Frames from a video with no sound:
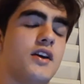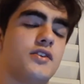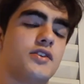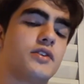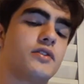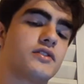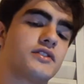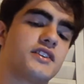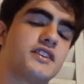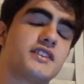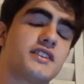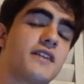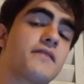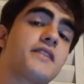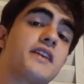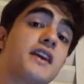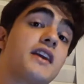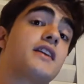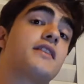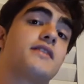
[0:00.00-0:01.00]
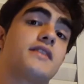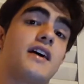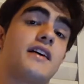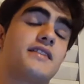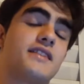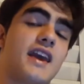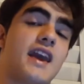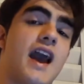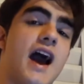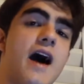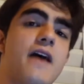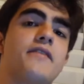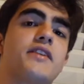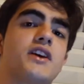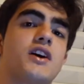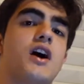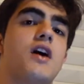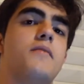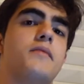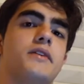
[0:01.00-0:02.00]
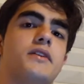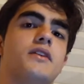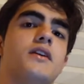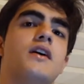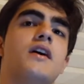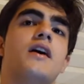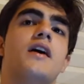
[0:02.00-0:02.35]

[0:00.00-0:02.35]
You'll see something that they have in common.